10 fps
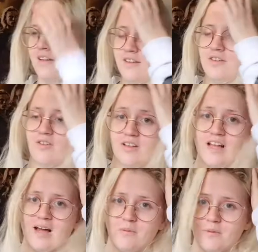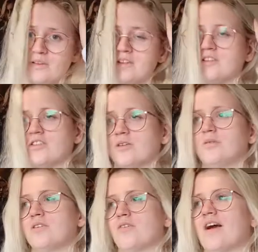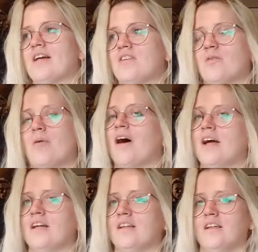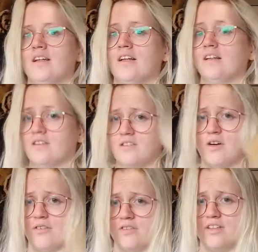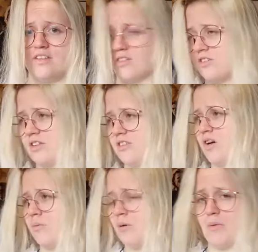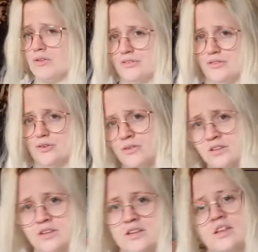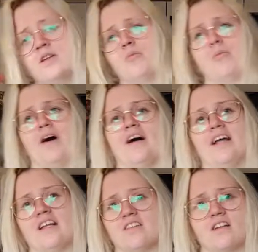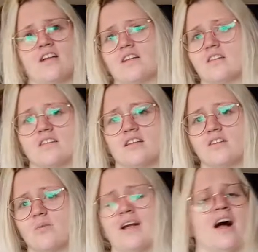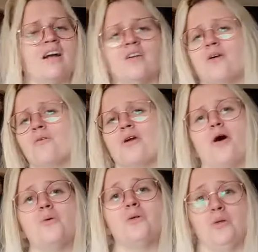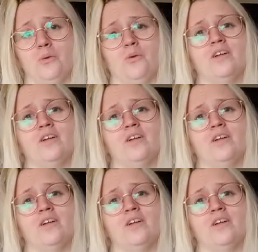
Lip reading: She was a Lightwood, and she was raised by Gideon and Sophie, so she's got to be wonderful. But sweetheart, I don't know you,